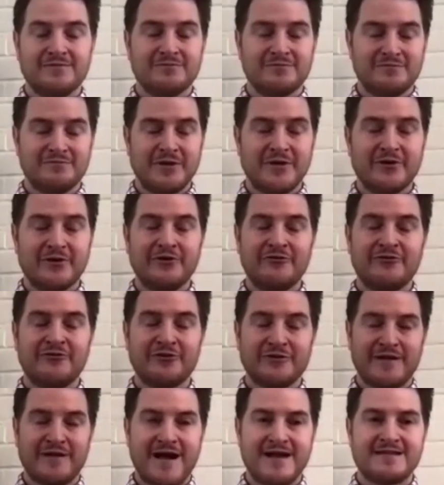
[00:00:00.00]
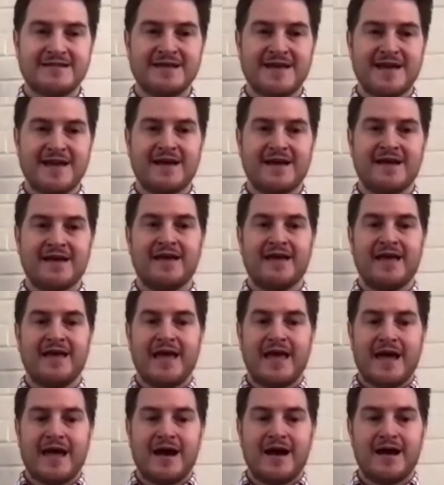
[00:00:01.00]
period for LIHTC,
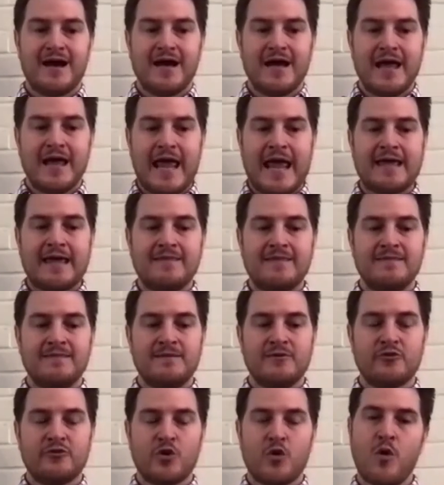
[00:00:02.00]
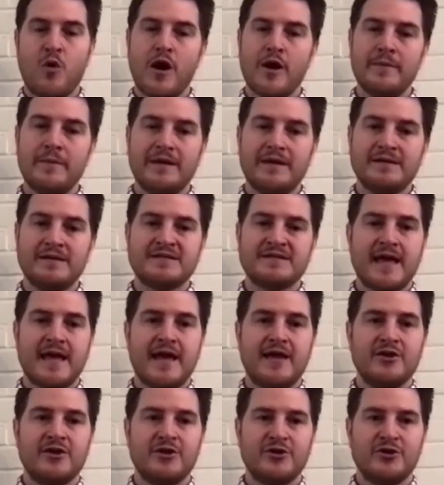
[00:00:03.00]
and the requirement is
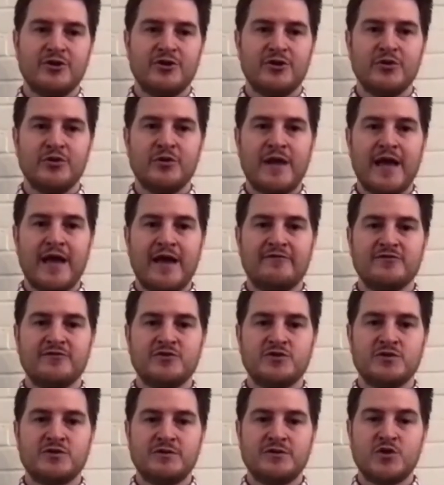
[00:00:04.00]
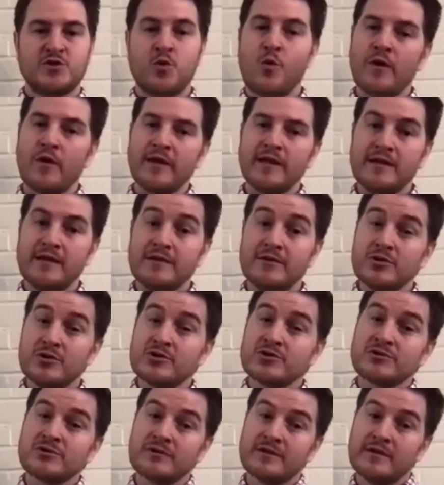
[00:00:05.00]
that you would have 20,
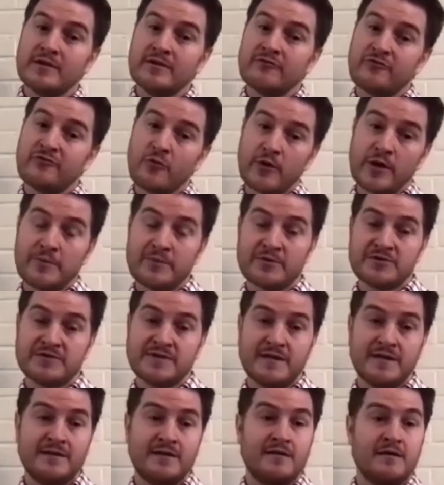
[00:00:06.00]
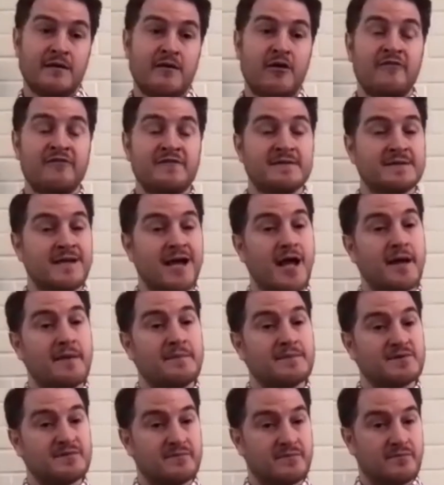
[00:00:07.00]
usually 40%,
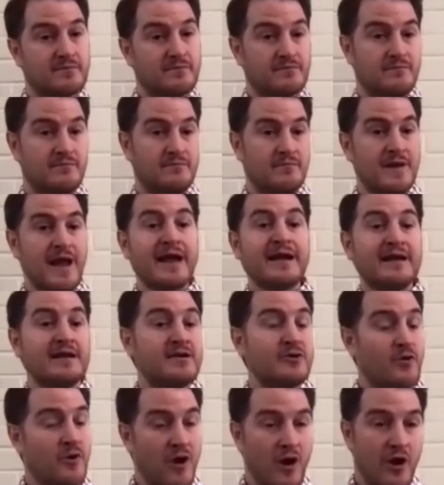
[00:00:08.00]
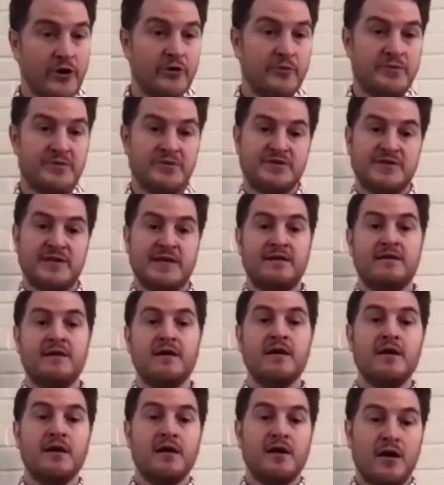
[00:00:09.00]
oftentimes 90 to 100%
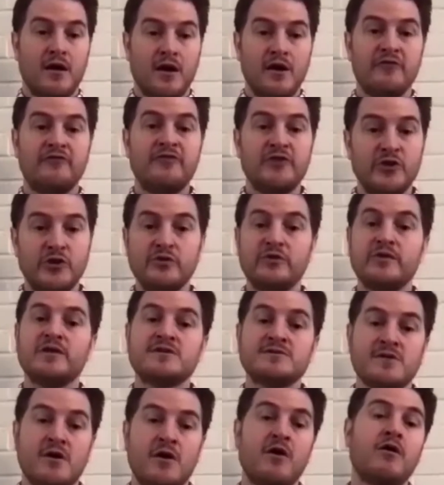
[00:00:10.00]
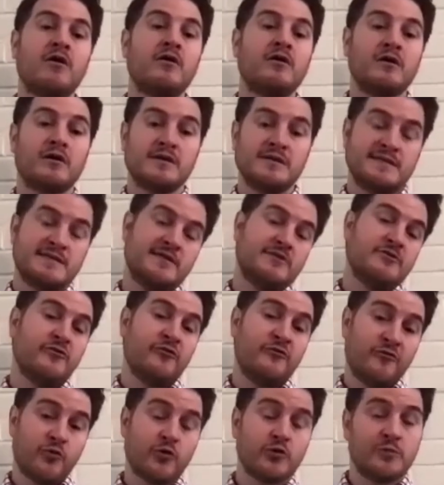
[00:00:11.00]
of the units are considered
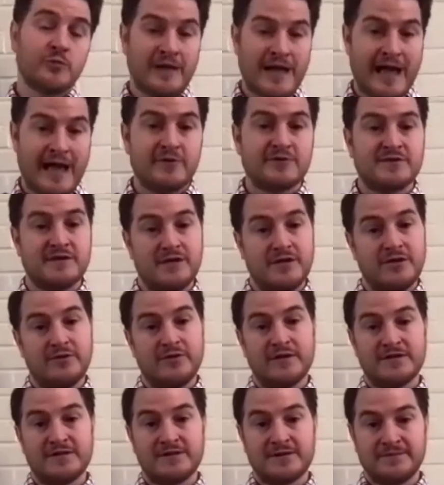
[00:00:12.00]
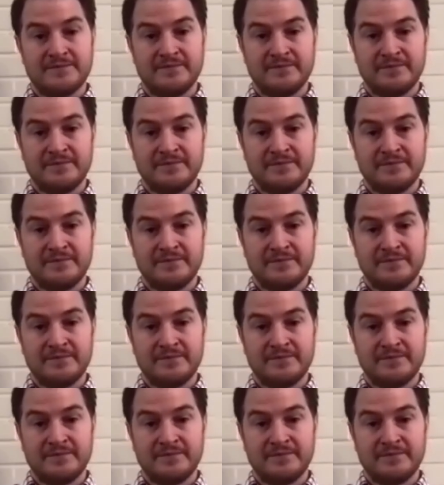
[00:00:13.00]
affordable housing units.